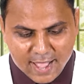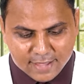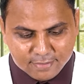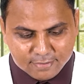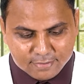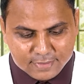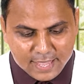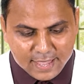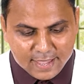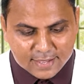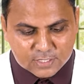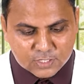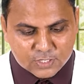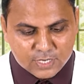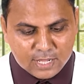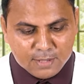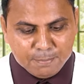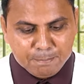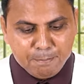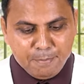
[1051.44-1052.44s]
And they
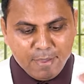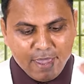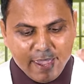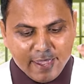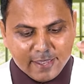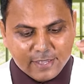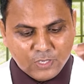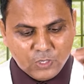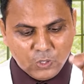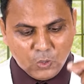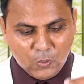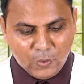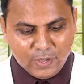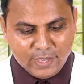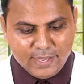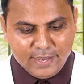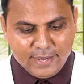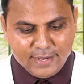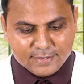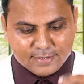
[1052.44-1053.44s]
shall make you
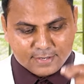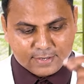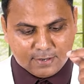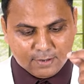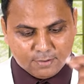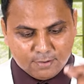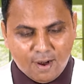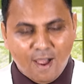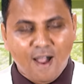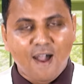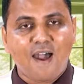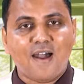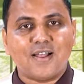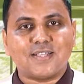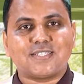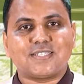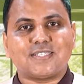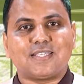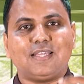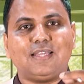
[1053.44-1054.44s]
eat
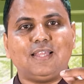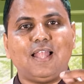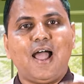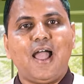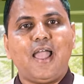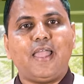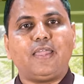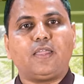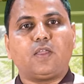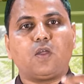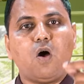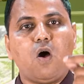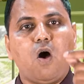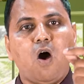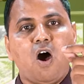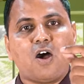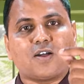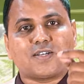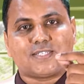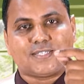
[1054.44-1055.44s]
grass like
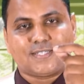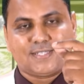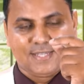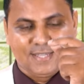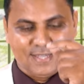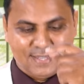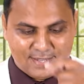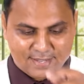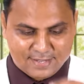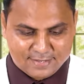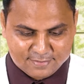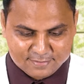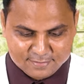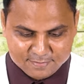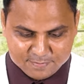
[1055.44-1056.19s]
oxen.